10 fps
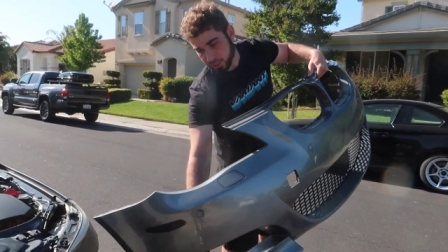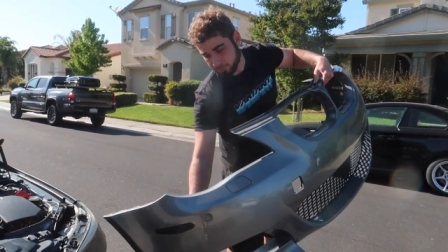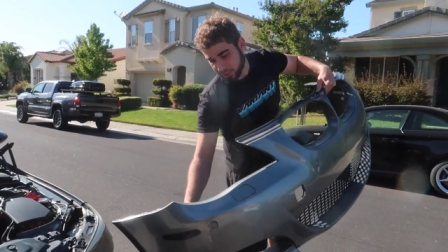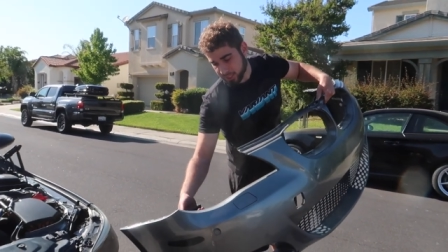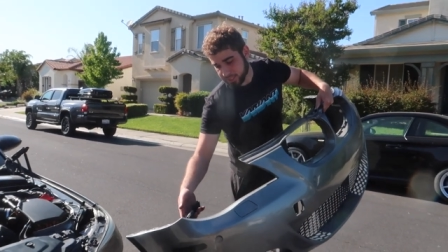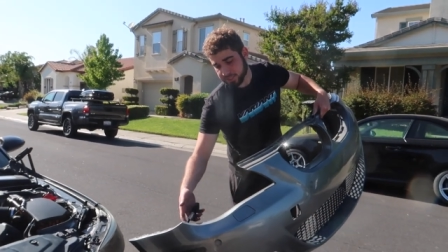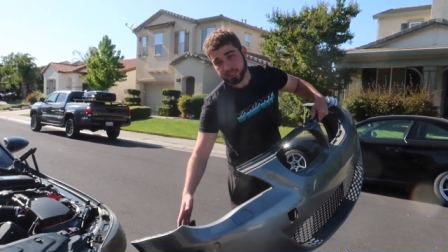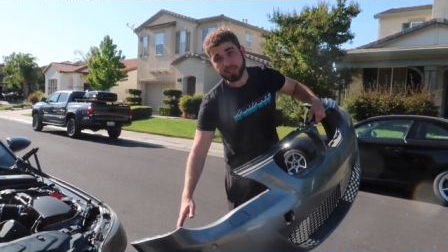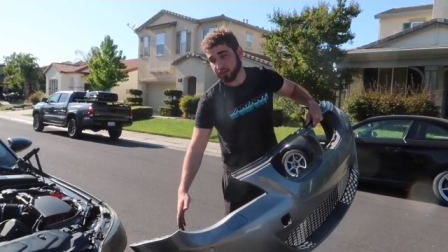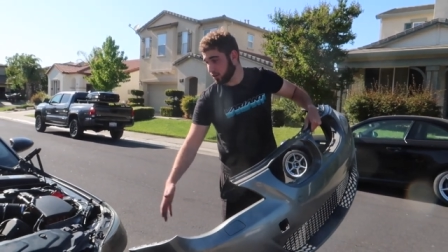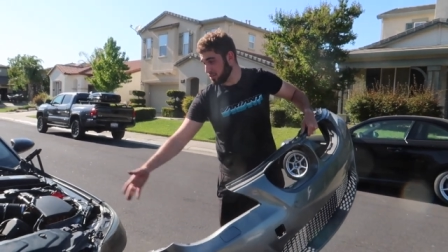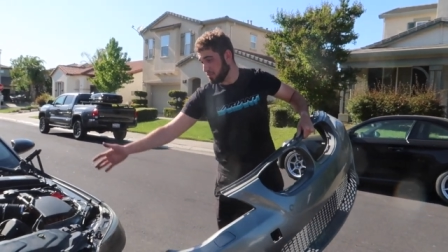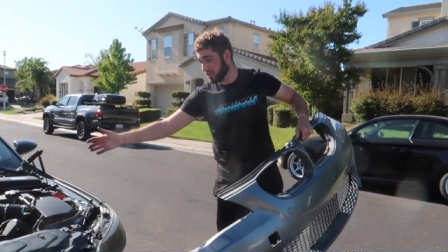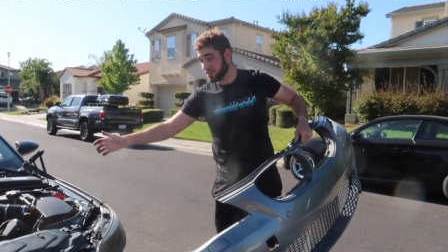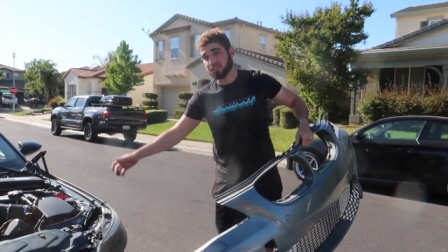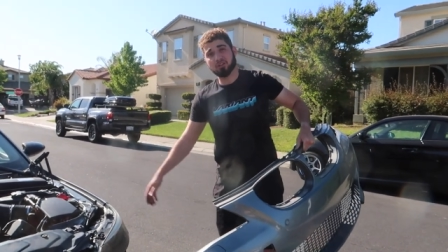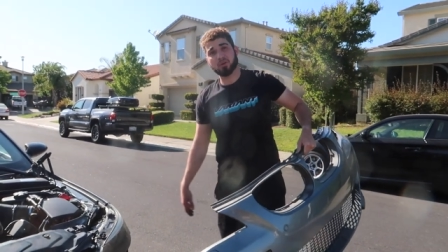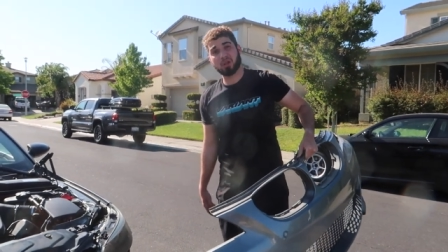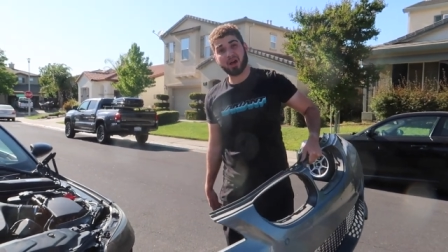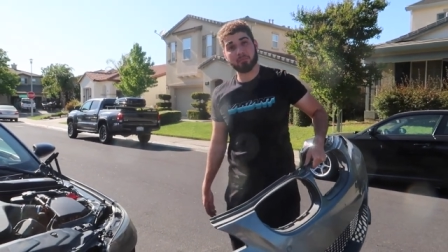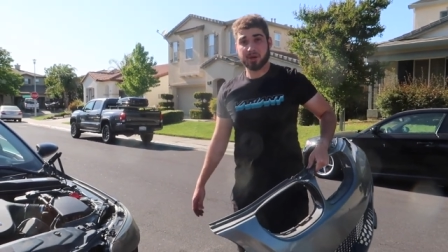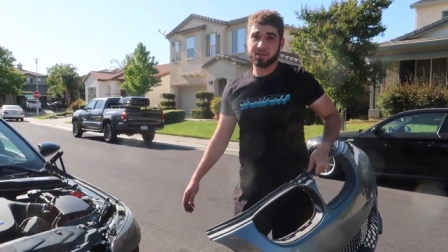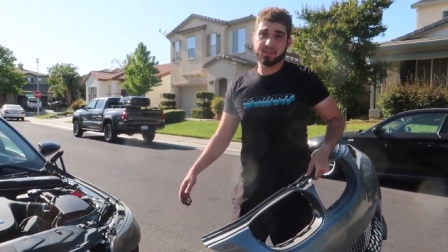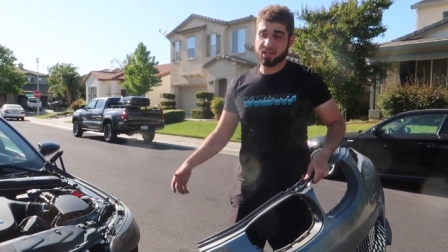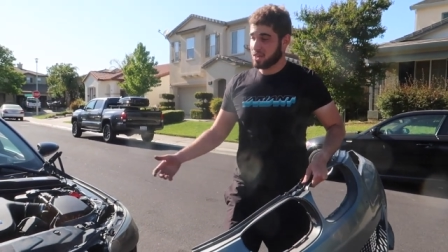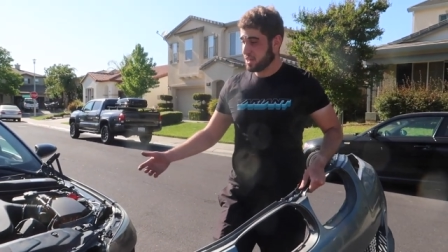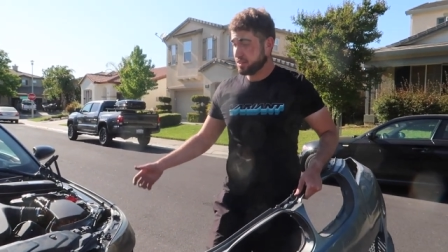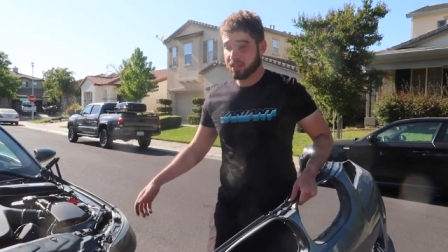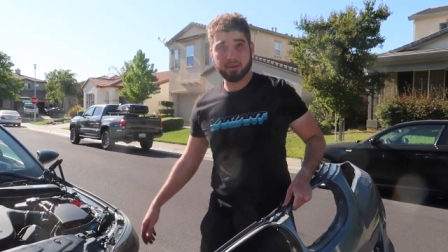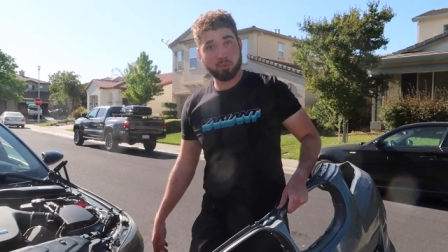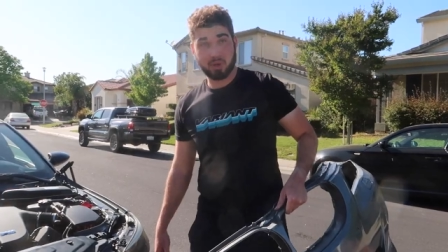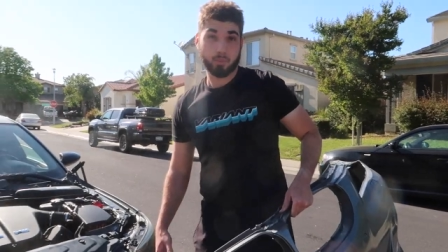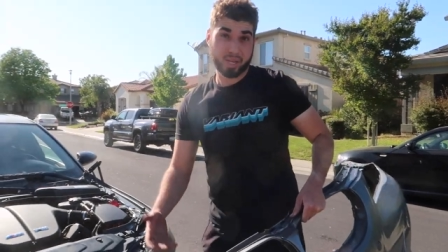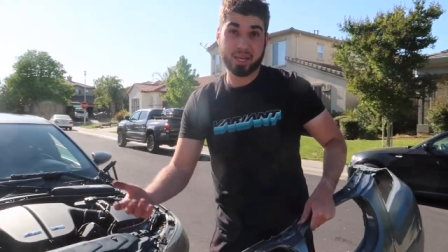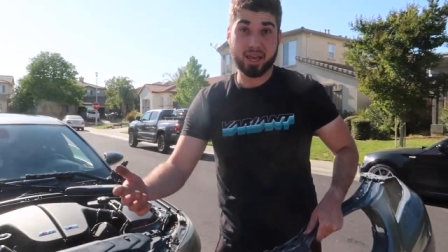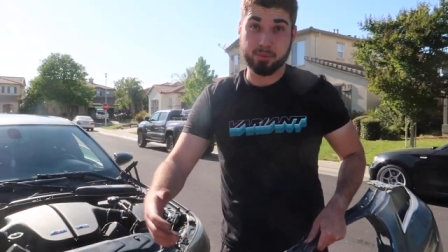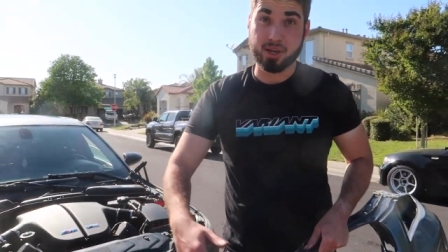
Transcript: the PDC and at least make this thing look a lot better than, uh, than it, when it came